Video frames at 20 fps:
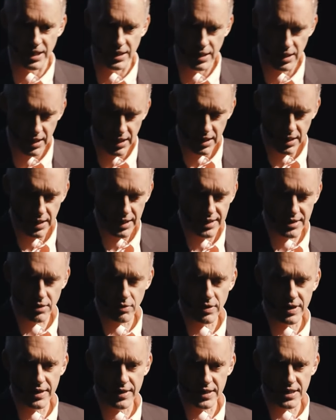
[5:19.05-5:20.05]
but he's
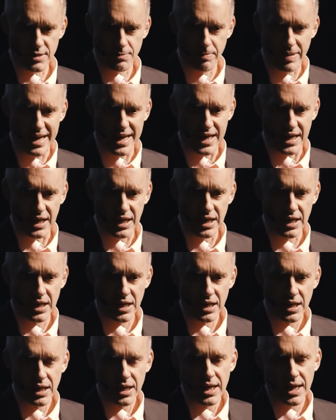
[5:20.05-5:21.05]
only this big.
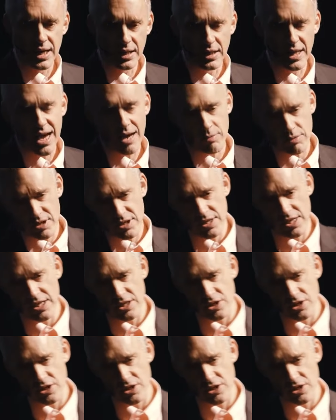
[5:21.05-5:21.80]
And that was